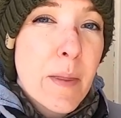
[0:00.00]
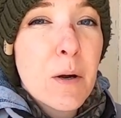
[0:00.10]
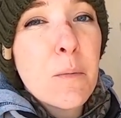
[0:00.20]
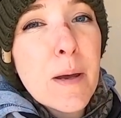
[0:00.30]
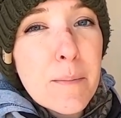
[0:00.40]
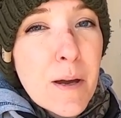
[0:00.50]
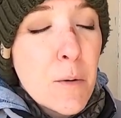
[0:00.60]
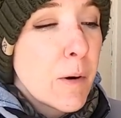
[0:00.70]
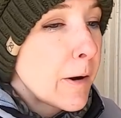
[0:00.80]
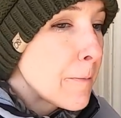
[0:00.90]
I'm like, well, maybe I
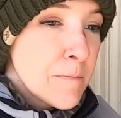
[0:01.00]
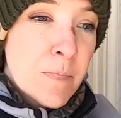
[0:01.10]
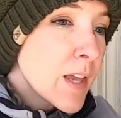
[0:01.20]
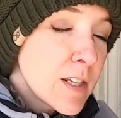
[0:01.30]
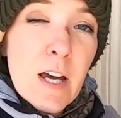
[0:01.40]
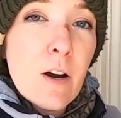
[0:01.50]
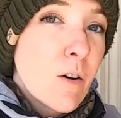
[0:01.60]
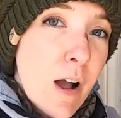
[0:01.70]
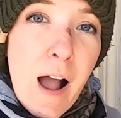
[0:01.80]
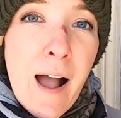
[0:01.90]
will.
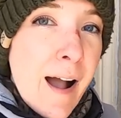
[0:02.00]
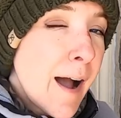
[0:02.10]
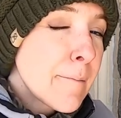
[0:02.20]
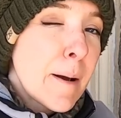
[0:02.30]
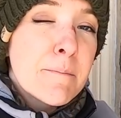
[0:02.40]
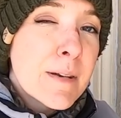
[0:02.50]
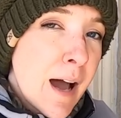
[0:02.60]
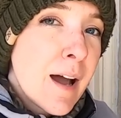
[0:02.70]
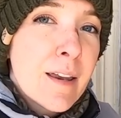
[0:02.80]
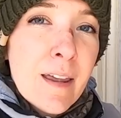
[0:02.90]
No, I'm, I'm
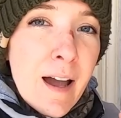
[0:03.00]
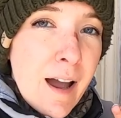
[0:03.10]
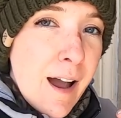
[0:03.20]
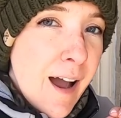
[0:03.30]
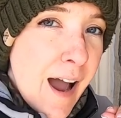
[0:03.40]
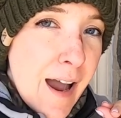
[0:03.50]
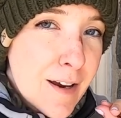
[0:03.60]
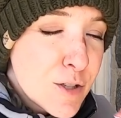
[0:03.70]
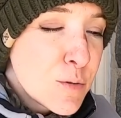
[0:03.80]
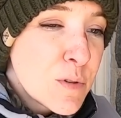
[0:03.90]
not,
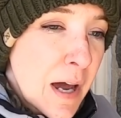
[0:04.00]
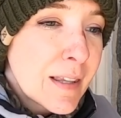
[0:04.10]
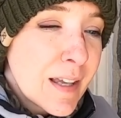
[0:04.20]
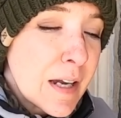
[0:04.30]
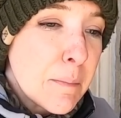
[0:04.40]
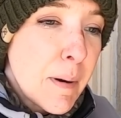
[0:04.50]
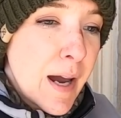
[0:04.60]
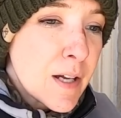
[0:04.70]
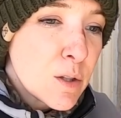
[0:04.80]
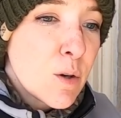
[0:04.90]
I do not like
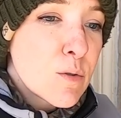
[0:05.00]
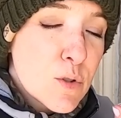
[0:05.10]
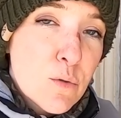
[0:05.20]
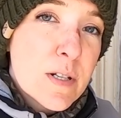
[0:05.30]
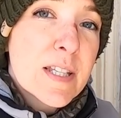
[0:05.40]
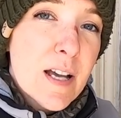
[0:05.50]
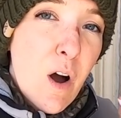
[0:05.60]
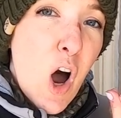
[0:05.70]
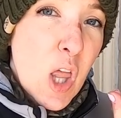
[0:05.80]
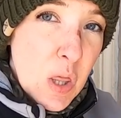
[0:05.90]
buying clothes to
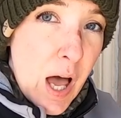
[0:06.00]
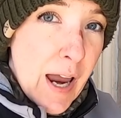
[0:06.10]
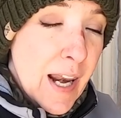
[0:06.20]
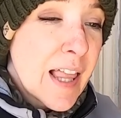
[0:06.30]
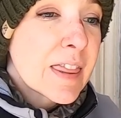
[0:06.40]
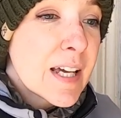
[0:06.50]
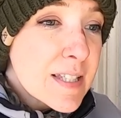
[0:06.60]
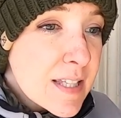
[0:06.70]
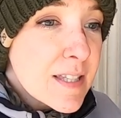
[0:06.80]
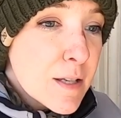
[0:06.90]
resell online
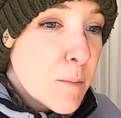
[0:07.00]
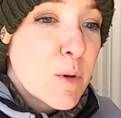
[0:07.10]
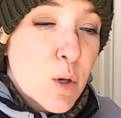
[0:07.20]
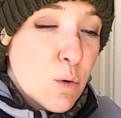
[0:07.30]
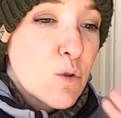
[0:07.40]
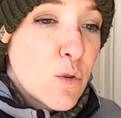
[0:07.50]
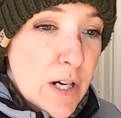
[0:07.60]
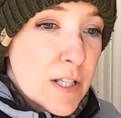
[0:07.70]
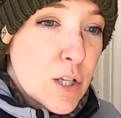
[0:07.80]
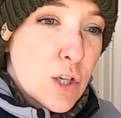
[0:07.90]
unless it's some, you know,
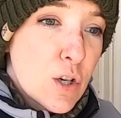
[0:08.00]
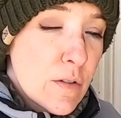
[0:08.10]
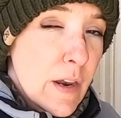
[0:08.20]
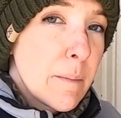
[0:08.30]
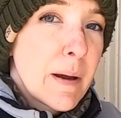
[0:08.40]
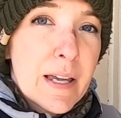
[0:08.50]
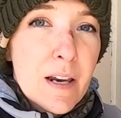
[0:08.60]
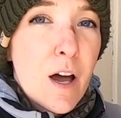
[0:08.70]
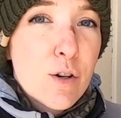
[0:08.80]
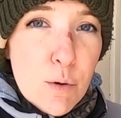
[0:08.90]
crazy shirt that I might
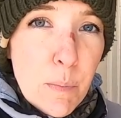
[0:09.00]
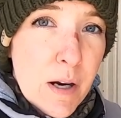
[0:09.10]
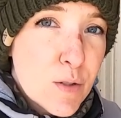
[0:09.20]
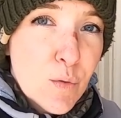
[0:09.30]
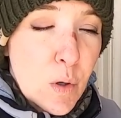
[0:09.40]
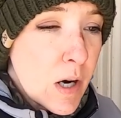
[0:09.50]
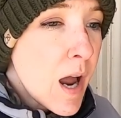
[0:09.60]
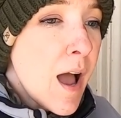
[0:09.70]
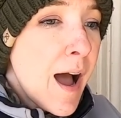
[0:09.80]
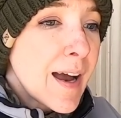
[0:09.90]
get a hundred bucks for.
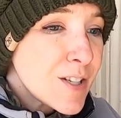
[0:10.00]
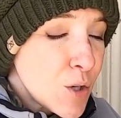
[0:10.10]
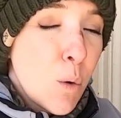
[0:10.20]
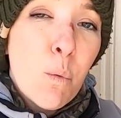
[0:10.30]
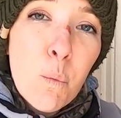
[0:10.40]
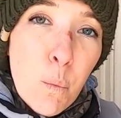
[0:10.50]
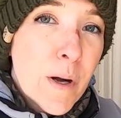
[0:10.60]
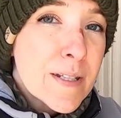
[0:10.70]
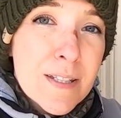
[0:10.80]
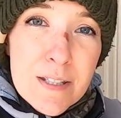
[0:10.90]
I don't
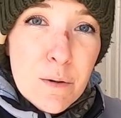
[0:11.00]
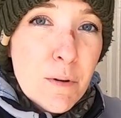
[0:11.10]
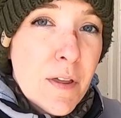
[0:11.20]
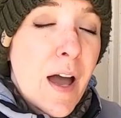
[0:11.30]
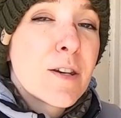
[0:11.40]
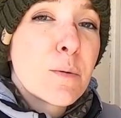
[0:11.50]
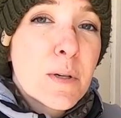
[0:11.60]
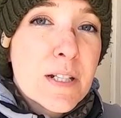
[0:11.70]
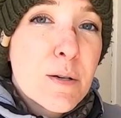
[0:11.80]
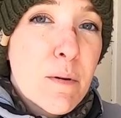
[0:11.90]
want to deal with it. I don't
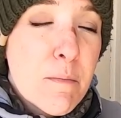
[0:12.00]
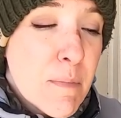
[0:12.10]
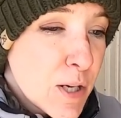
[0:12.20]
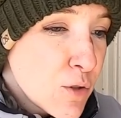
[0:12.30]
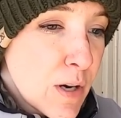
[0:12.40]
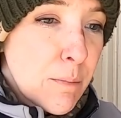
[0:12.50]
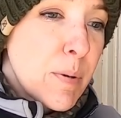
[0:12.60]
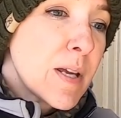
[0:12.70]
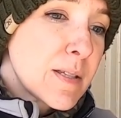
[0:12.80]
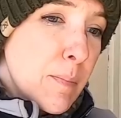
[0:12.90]
want to deal with measuring
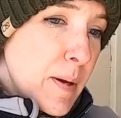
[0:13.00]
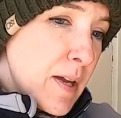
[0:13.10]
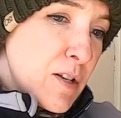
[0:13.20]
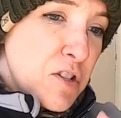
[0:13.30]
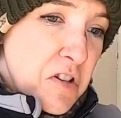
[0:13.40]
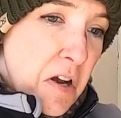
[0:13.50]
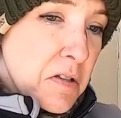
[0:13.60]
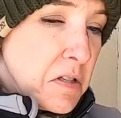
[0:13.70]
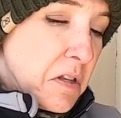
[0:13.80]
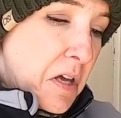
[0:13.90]
pit to pit,
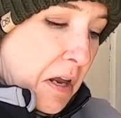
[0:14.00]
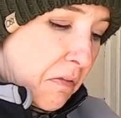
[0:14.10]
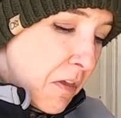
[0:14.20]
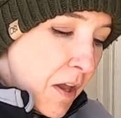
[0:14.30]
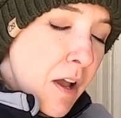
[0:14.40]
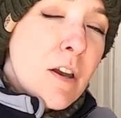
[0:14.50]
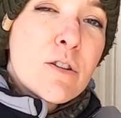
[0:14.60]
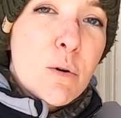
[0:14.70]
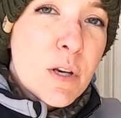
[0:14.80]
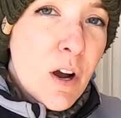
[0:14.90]
chest length,
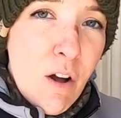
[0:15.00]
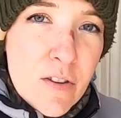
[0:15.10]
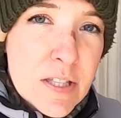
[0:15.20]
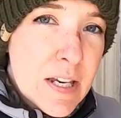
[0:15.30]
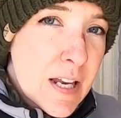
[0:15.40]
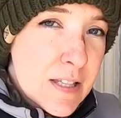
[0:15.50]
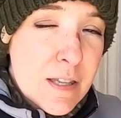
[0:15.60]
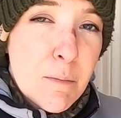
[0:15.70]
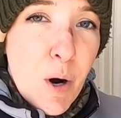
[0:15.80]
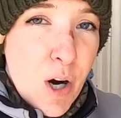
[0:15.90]
noting all the stains
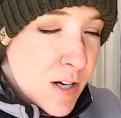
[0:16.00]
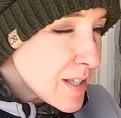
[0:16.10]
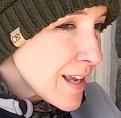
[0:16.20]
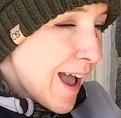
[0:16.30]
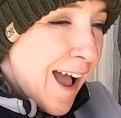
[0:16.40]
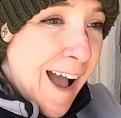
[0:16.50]
and the marks.